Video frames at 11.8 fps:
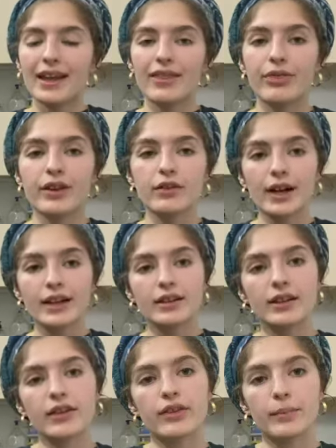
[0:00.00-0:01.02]

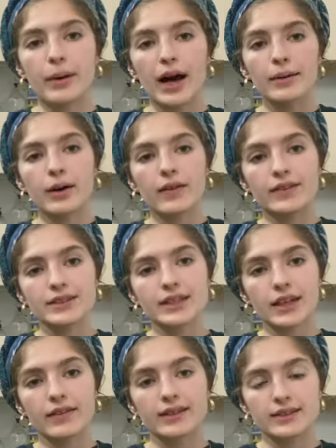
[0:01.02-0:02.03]
theoretically the bottom of the
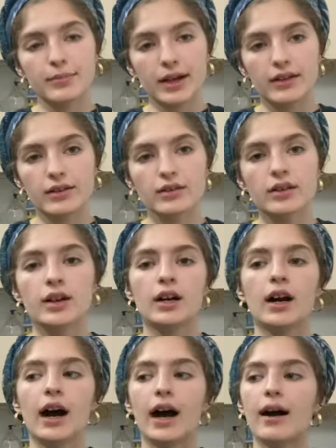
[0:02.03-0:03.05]
sink that's metal
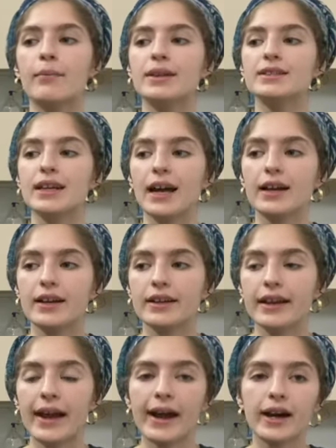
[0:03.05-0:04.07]
can
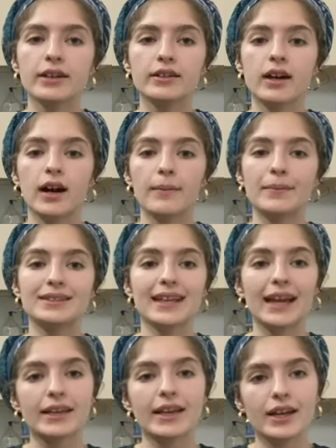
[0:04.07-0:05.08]

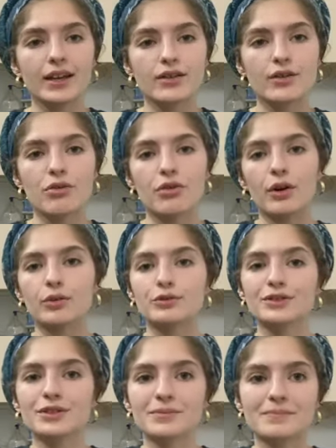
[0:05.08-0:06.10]
take in
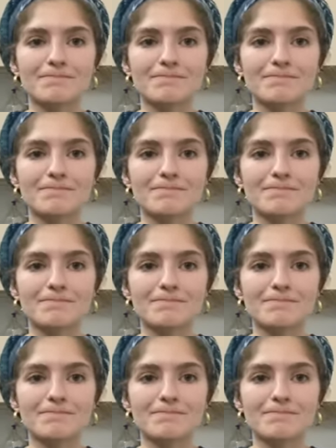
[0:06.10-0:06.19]
those